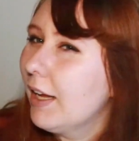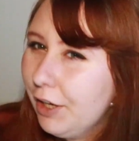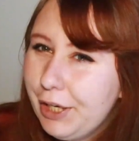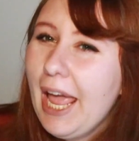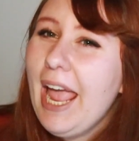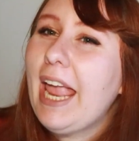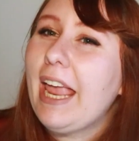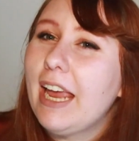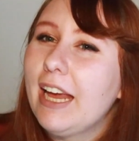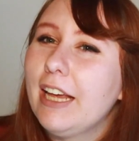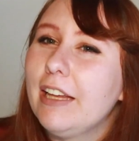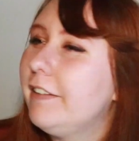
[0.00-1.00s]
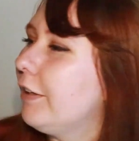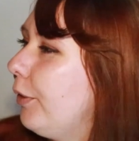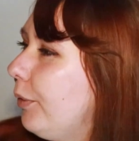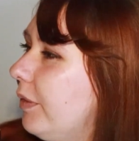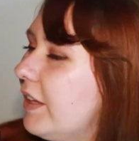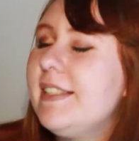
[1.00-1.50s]
Like, okay,
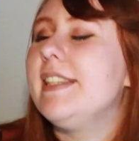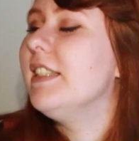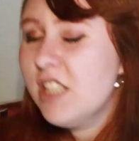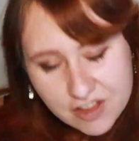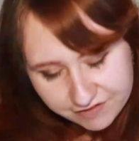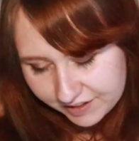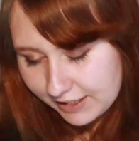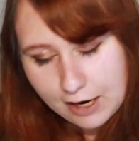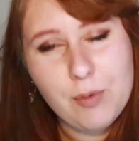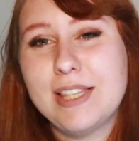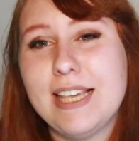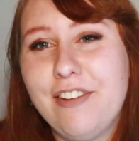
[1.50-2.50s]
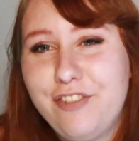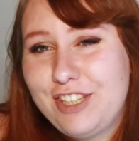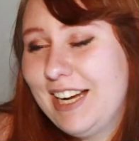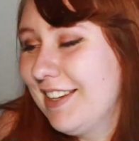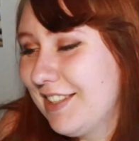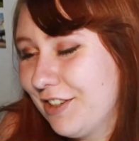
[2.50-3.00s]
so this is nothing like what's
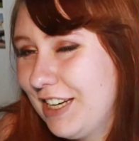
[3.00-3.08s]
advertised